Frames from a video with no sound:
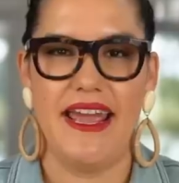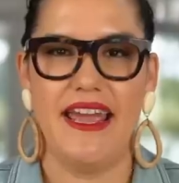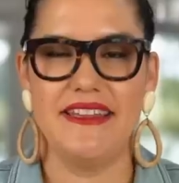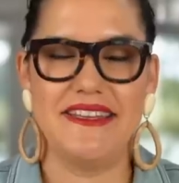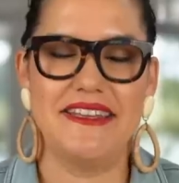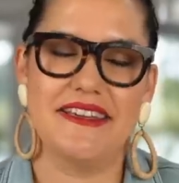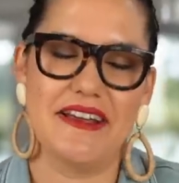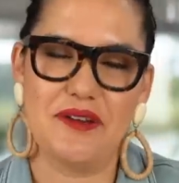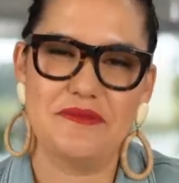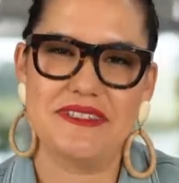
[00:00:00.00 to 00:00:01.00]
and then here
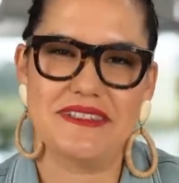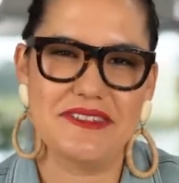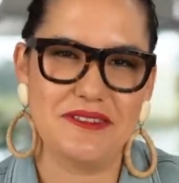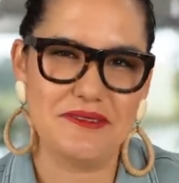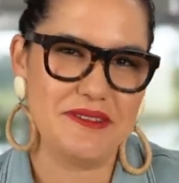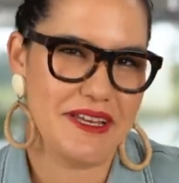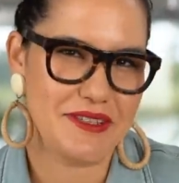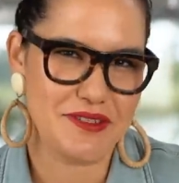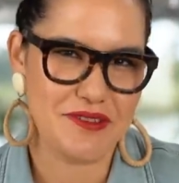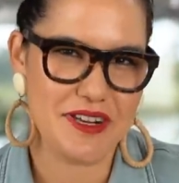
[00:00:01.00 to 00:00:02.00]
comes the little
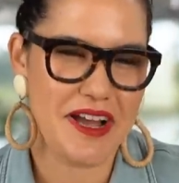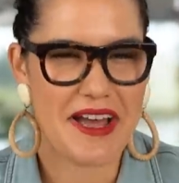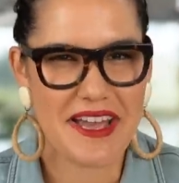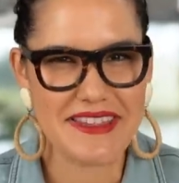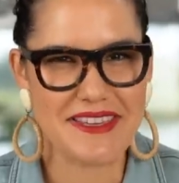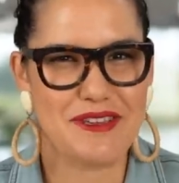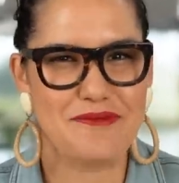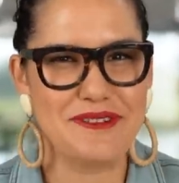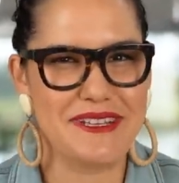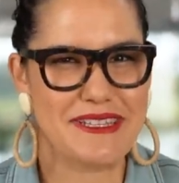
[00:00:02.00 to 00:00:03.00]
extra guy that you
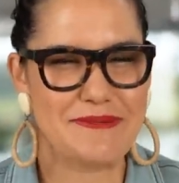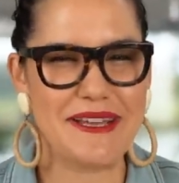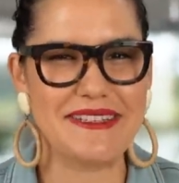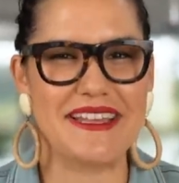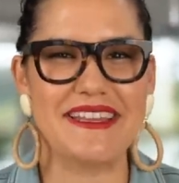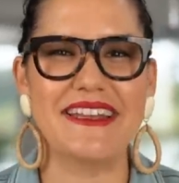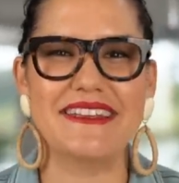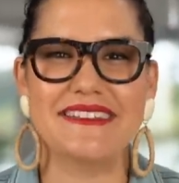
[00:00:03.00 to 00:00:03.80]
wouldn't expect, and that